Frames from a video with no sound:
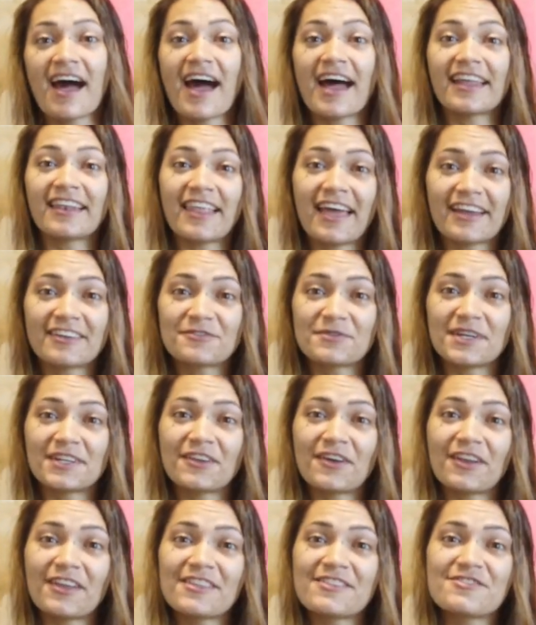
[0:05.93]
I'd like to
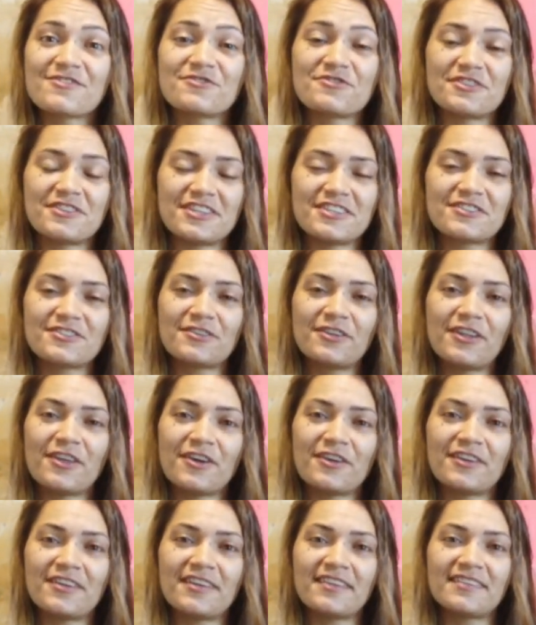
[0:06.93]
acknowledge the traditional
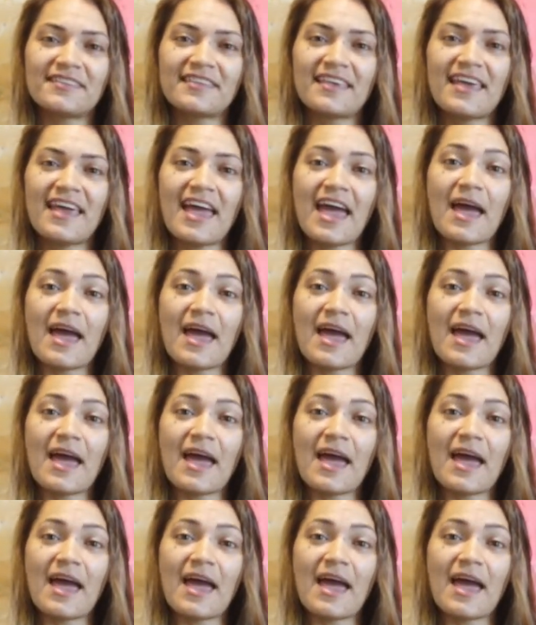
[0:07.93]
owners